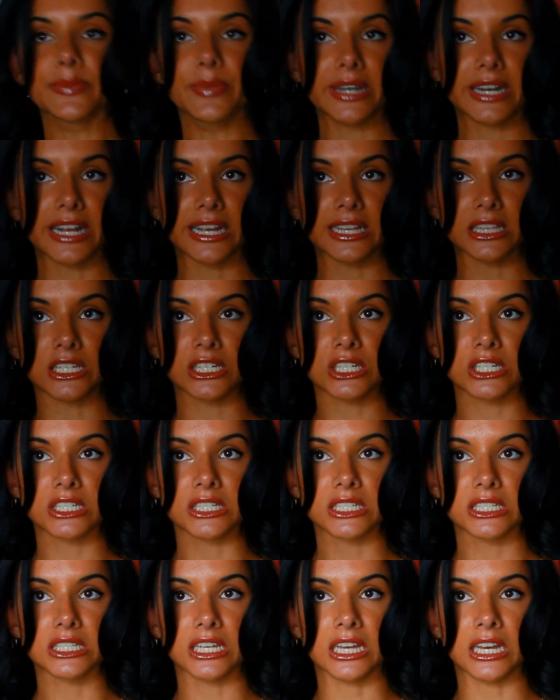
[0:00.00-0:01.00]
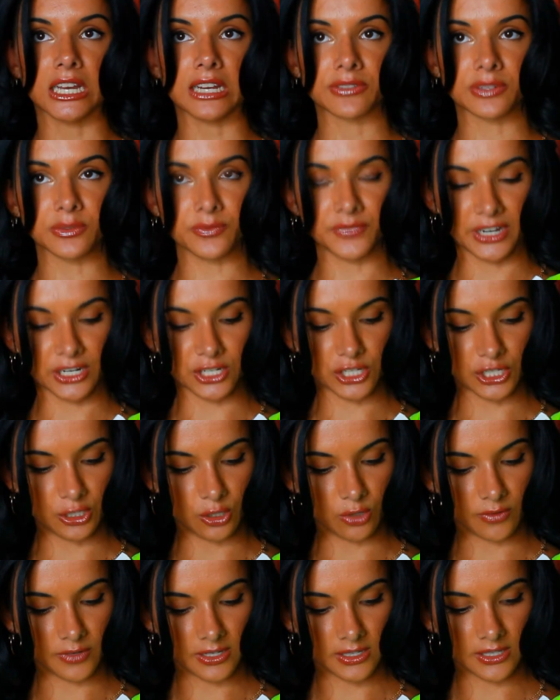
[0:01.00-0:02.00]
but I learned from Fashion
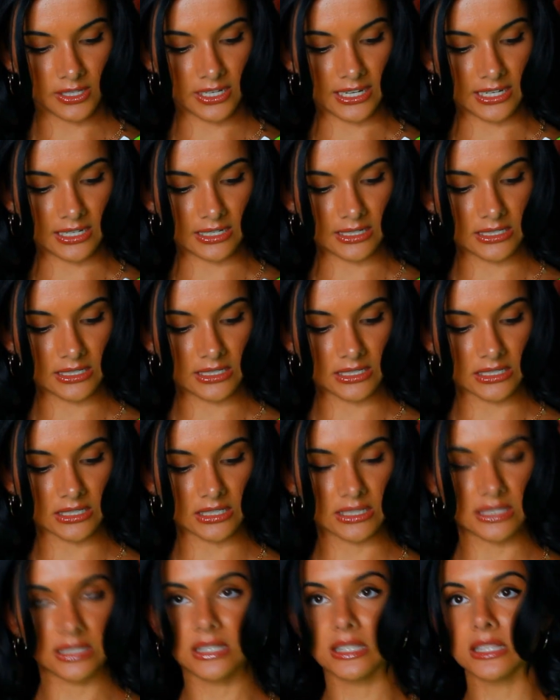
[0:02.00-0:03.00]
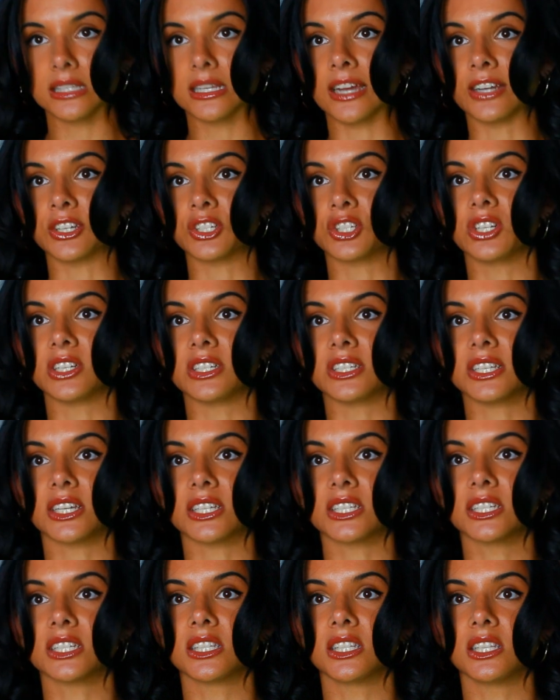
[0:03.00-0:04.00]
Nova that I should have
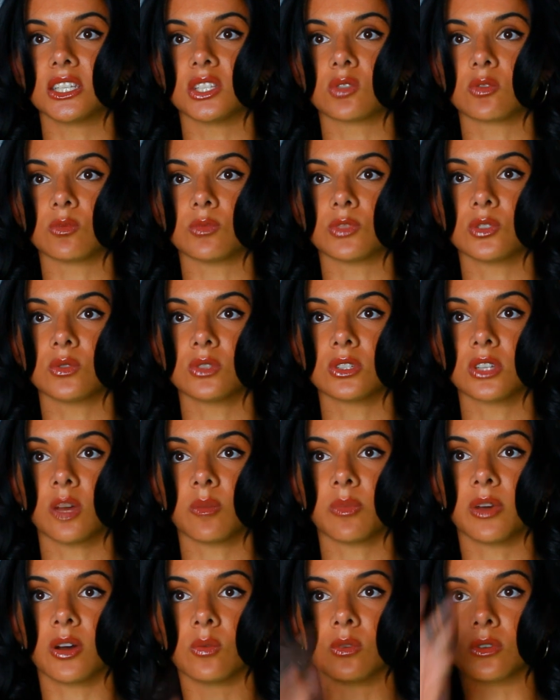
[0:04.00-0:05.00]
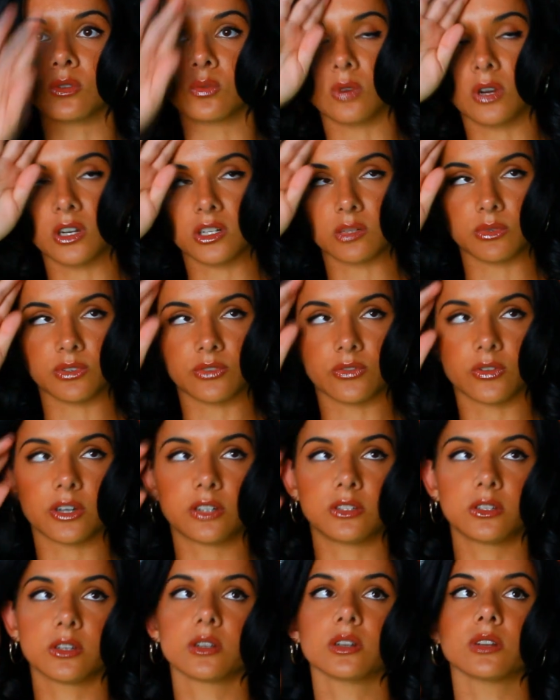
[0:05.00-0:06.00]
tested this swimsuit top out with water before
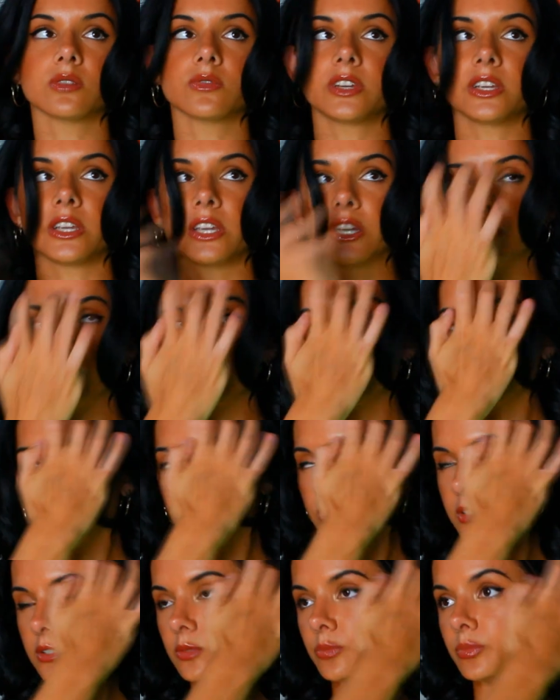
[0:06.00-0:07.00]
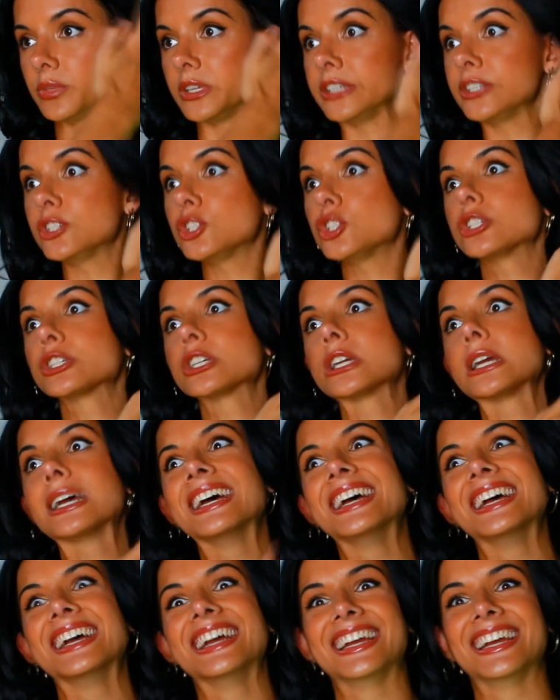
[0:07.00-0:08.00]
I took it on vacation and went to the beach.
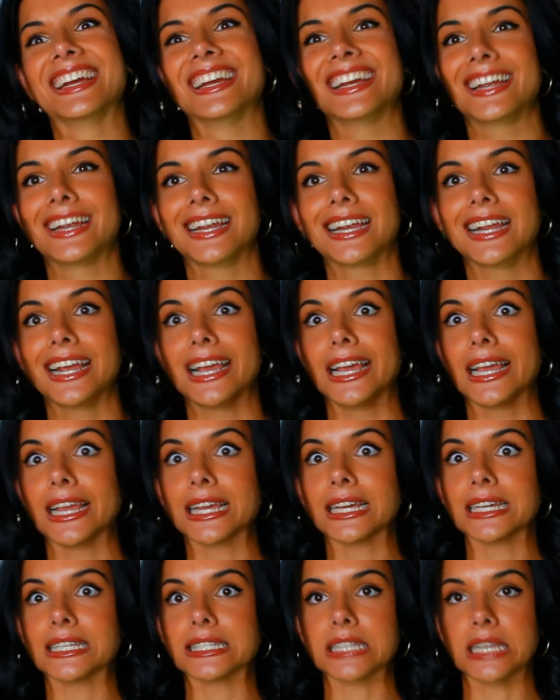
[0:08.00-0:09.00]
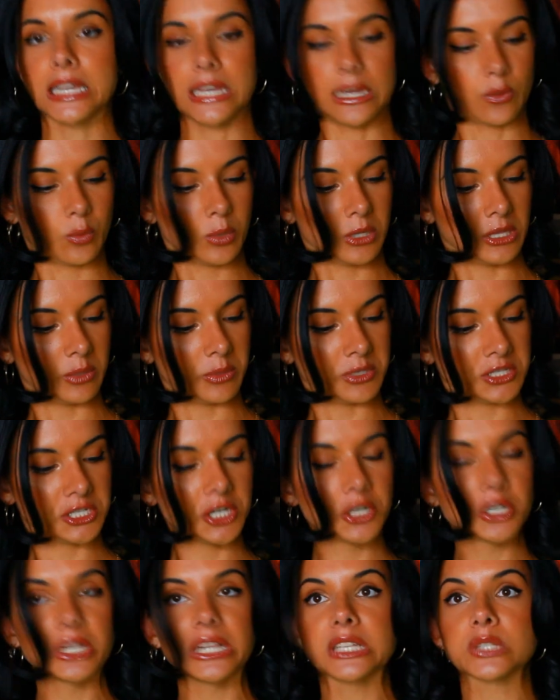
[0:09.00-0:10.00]
Because when the
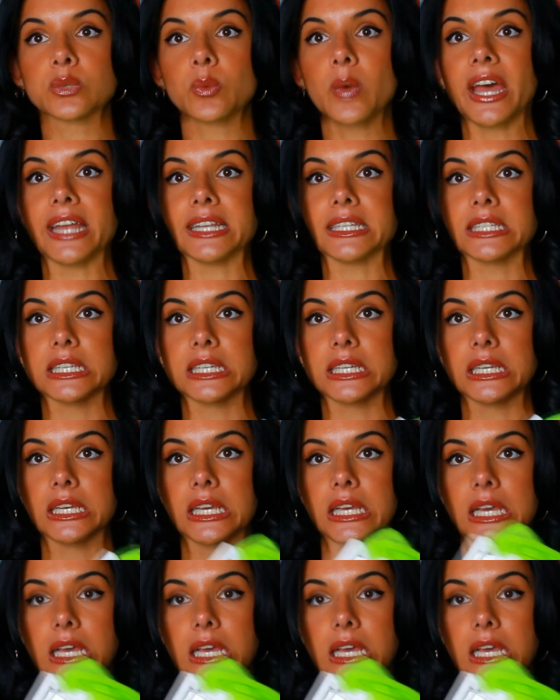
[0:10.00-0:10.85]
material is wet,